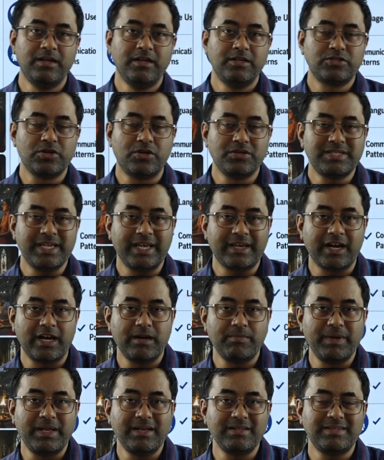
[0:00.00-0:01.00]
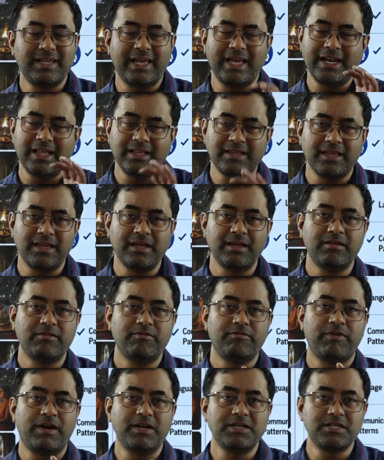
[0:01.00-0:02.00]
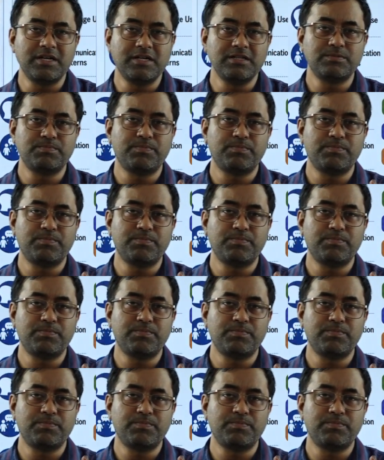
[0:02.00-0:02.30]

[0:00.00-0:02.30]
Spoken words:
So sacred means anything, functions